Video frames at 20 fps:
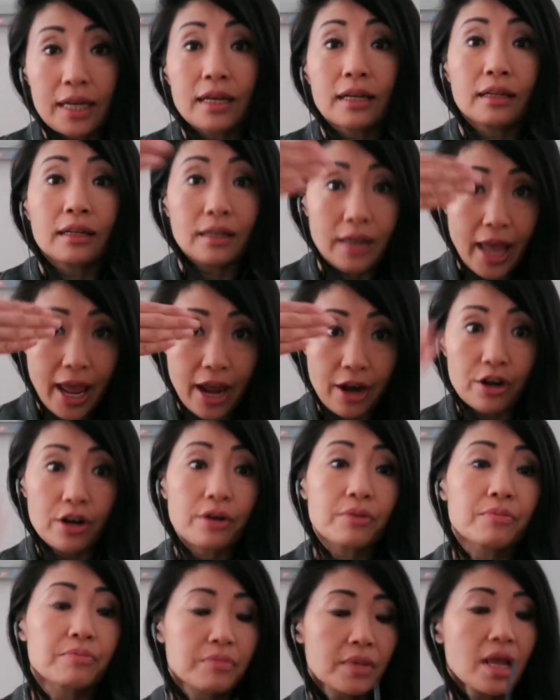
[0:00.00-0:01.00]

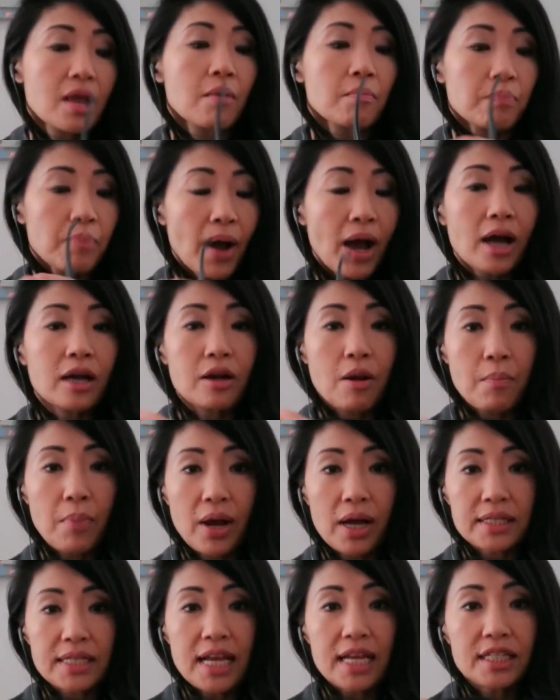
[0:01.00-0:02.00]
glare.
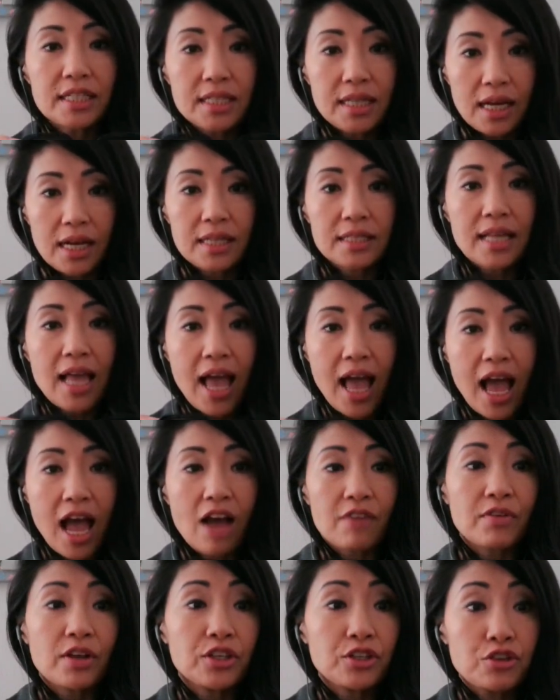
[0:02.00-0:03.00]
But it does
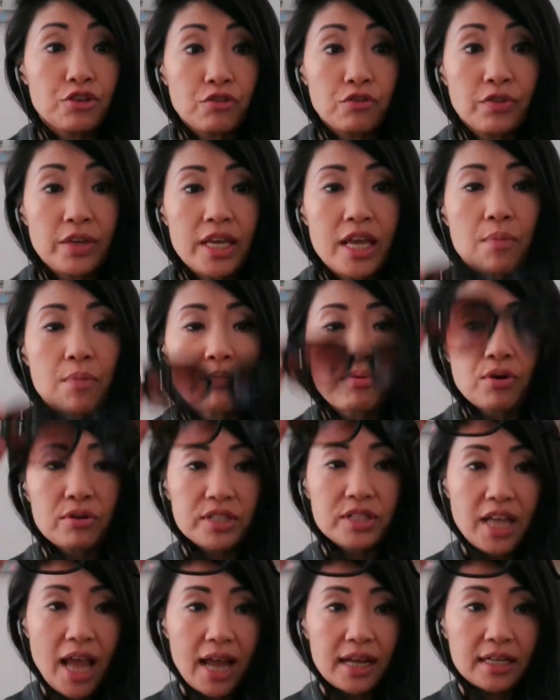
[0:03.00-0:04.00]
have UV
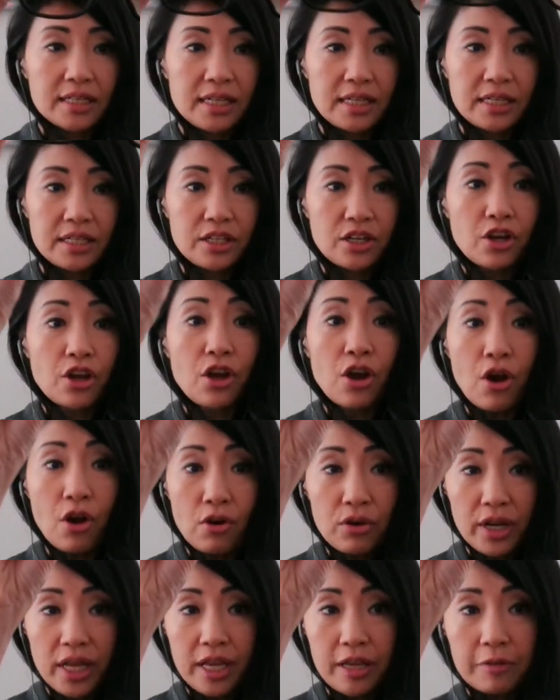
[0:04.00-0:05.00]
protectant
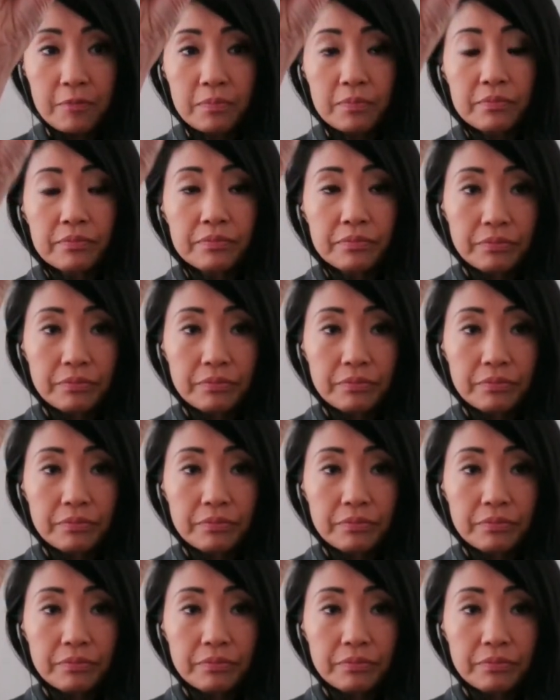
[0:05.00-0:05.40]
coating,